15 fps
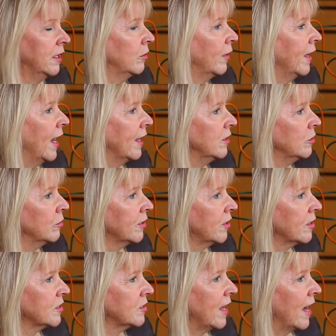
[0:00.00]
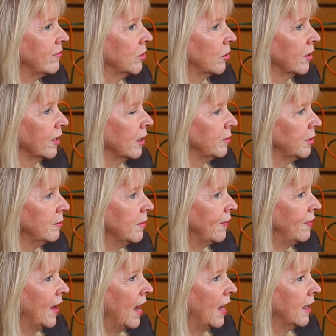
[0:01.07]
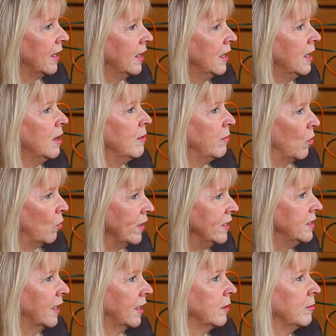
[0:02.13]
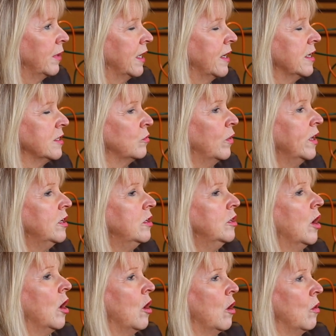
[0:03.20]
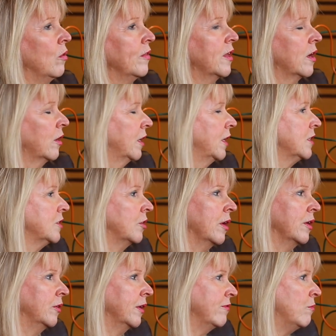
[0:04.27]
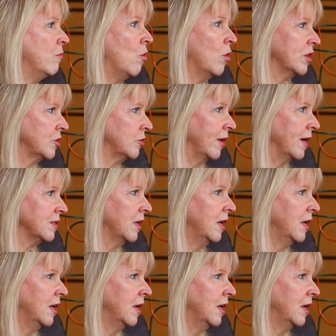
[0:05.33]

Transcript: that we had to do with our staff in order to implement that. but we did it because we know that our kids are under even more stress.